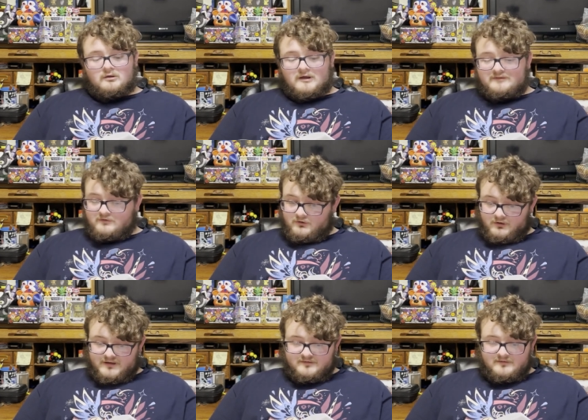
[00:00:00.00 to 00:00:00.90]
It's
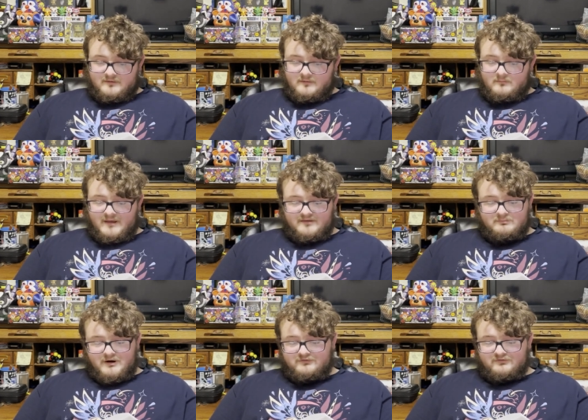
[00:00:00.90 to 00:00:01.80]
good. Makes
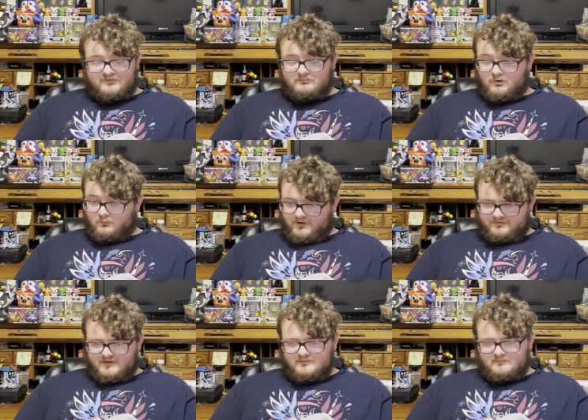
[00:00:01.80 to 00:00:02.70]
purchases more worth
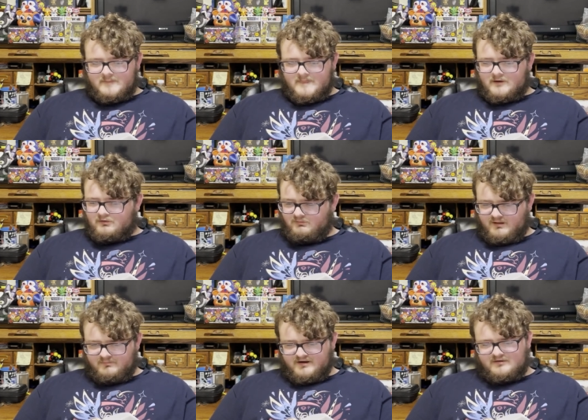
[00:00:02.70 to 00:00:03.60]
it.
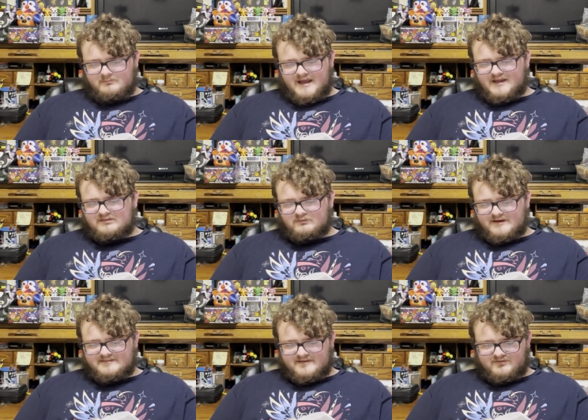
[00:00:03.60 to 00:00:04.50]
Remember, back in
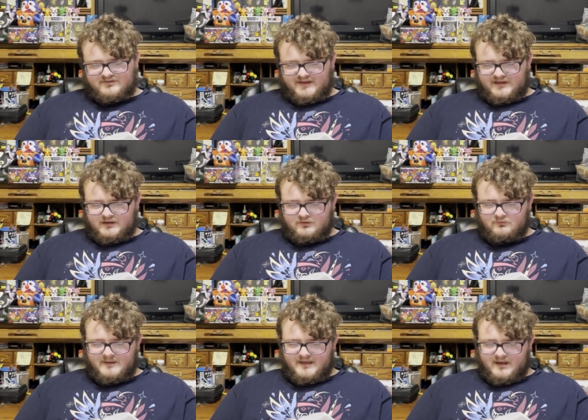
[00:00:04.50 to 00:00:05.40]
2017, you'd
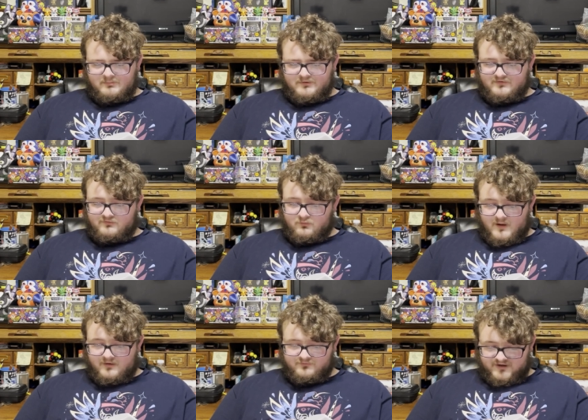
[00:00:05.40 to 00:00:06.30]
pay upwards of
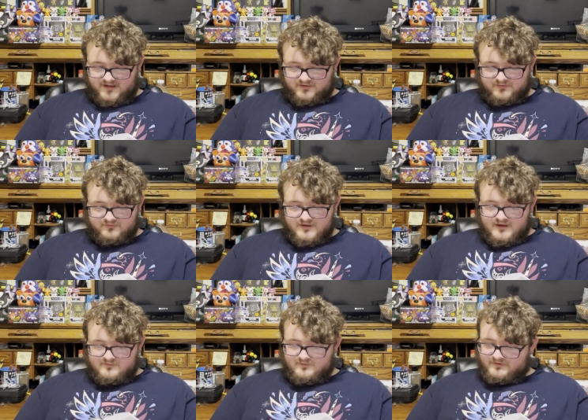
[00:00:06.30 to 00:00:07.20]
$12
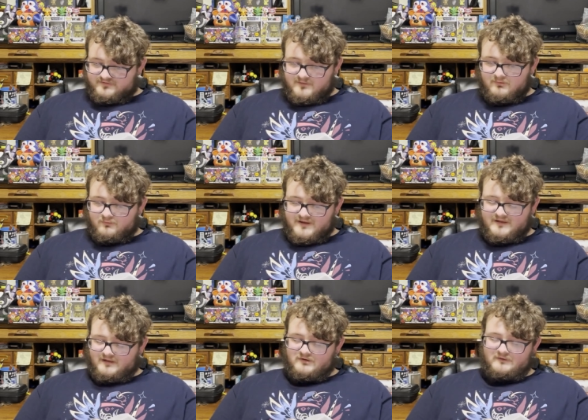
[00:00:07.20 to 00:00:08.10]
for a simple
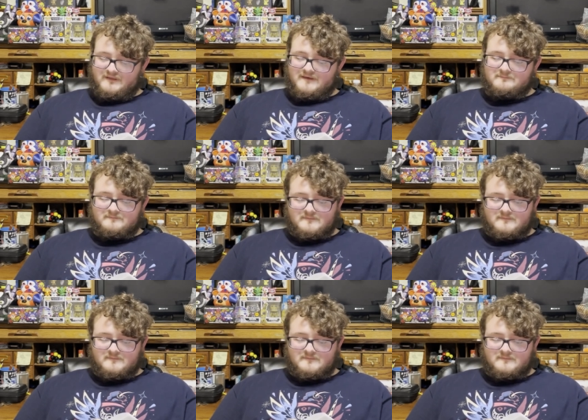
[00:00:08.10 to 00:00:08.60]
recolor, really.